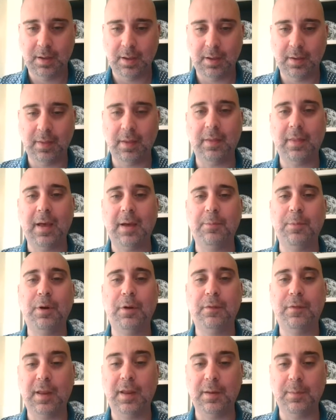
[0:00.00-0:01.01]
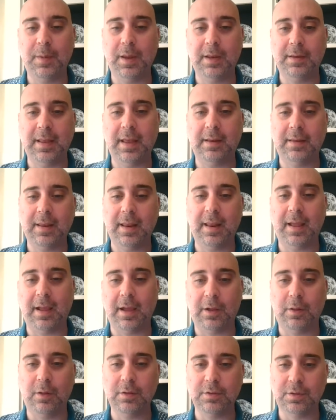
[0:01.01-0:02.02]
You know, that, that motivated me to, t- to take
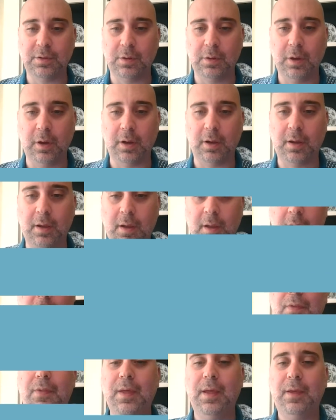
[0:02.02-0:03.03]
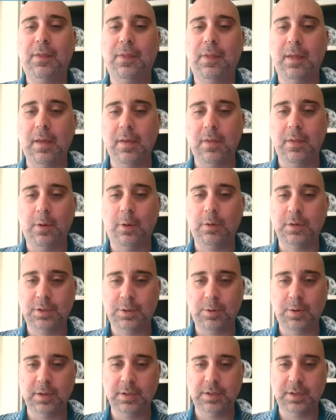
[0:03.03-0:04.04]
a closer look. I think the, the whole
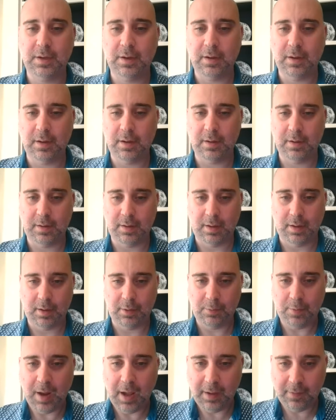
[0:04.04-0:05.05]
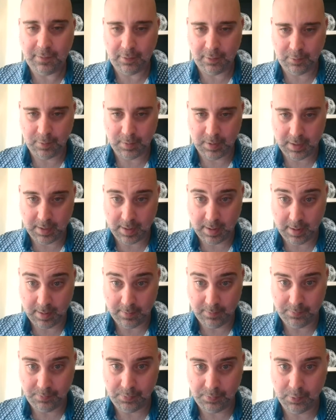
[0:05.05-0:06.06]
story is going to unravel when
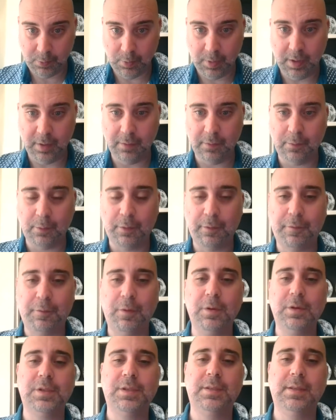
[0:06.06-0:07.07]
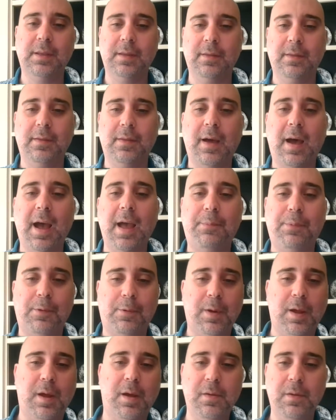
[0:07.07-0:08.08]
uh, when well first the, the hype
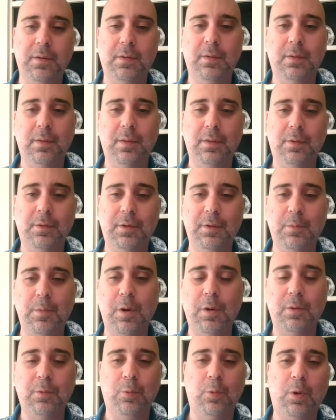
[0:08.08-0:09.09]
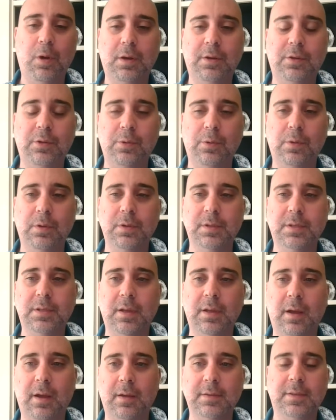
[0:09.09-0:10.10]
around the remote work
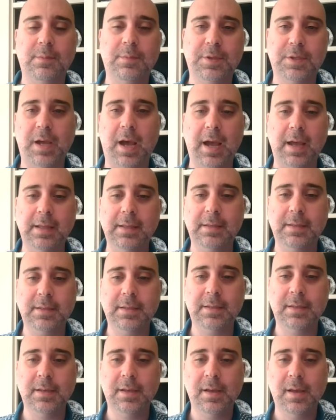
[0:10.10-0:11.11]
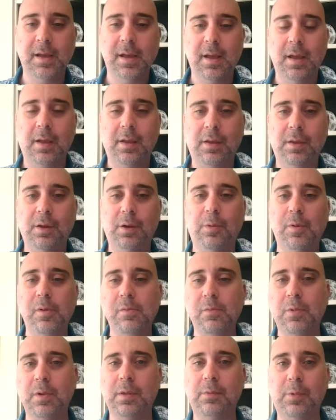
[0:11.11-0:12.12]
tools uh, subsides you know
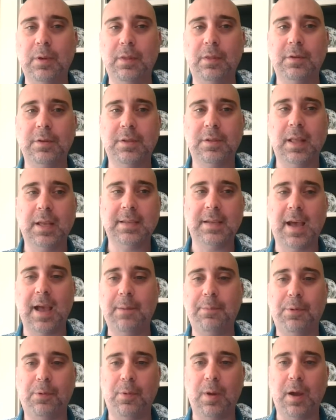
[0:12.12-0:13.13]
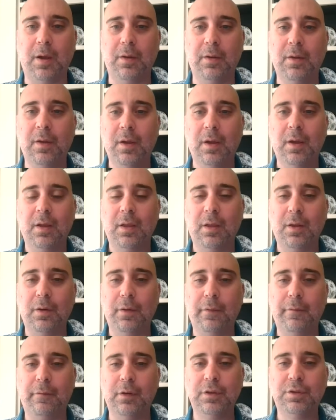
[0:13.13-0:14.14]
when, when there's less hype around you
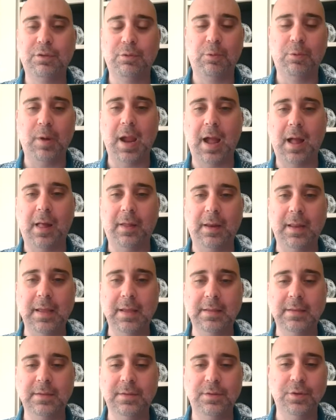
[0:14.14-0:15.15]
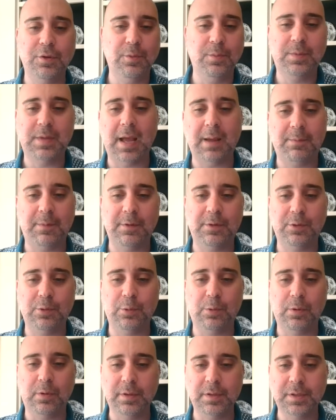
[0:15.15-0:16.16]
know virtual reality and zoom type of
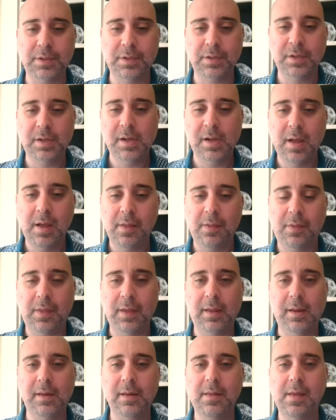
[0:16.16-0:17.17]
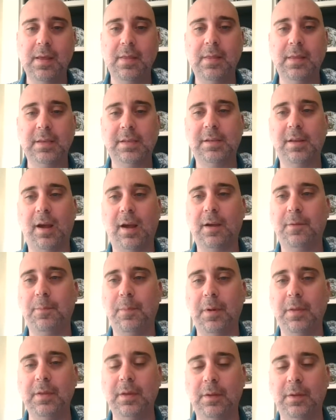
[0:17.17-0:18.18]
tools then then the stock
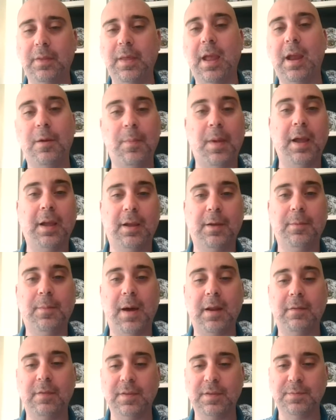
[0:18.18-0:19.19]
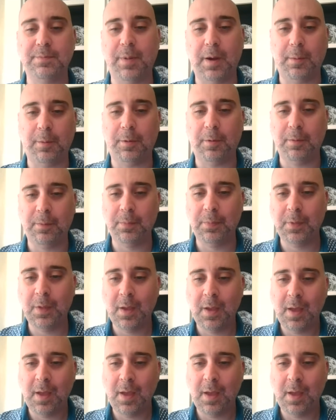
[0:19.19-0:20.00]
you know the air might come out of this bubble